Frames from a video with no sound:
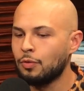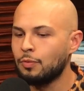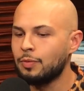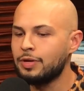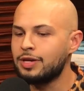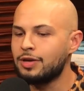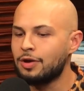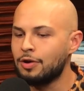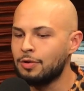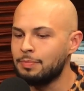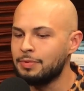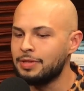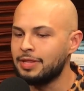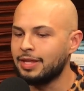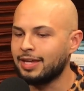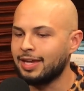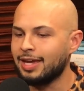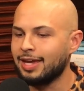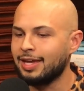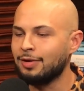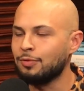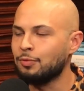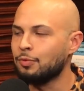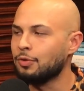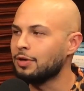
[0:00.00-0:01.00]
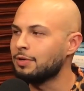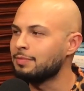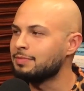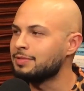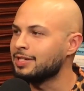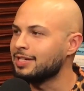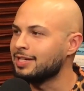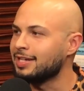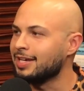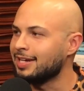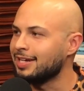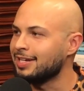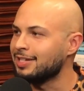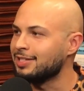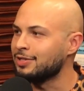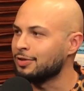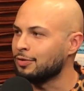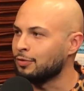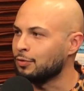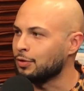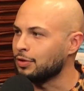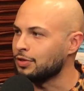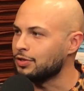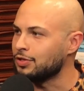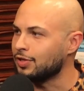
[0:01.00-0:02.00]
we open the can of worms and get into
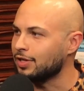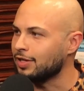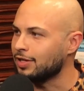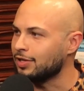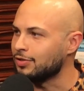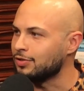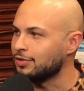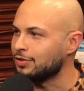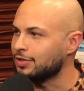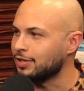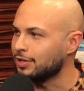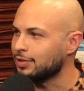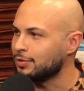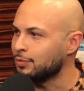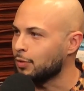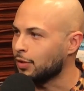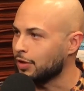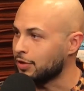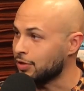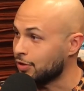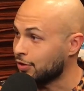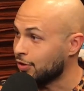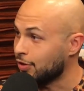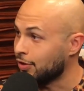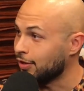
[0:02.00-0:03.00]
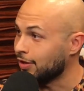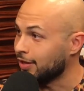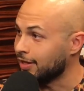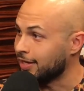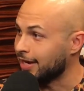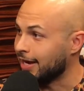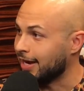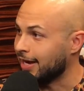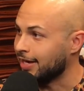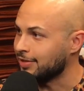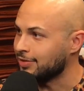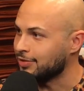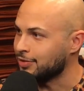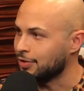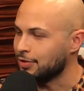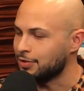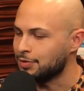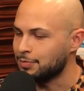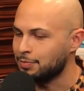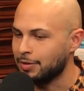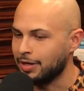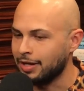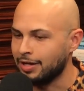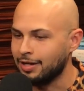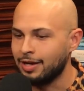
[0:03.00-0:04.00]
Origin Acoustics, where you're currently at, so it's
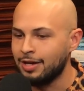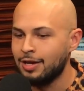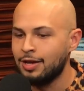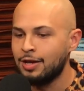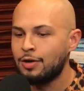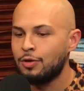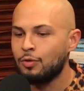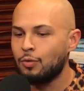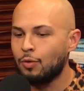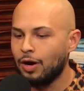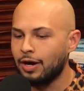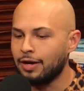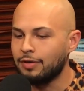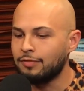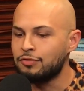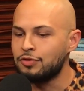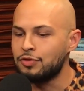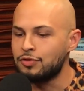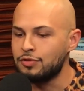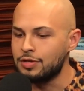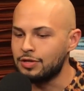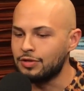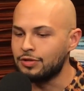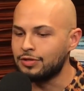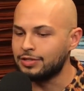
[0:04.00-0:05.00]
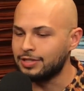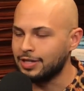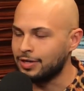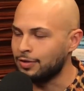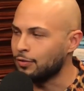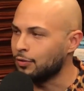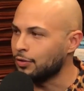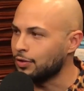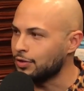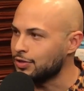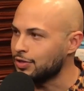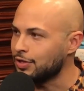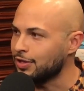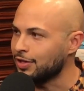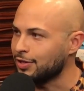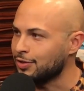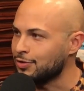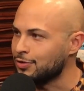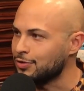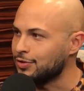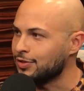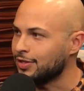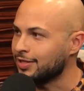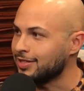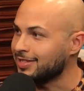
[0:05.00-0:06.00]
been quite a few years at Origin
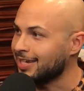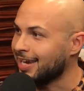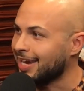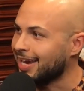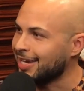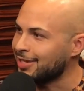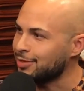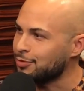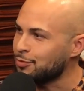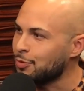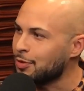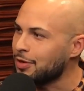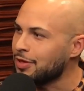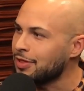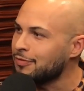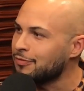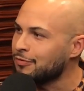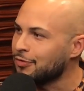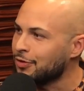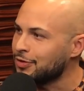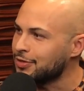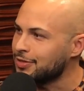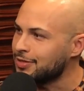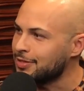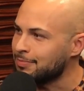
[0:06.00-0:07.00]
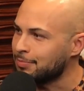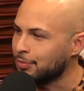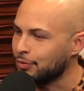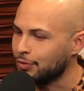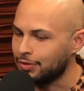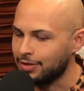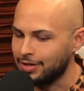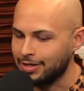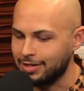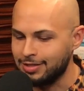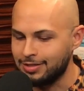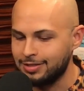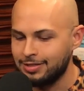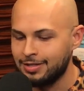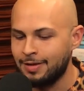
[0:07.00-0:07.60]
Acoustics as one of the first employees.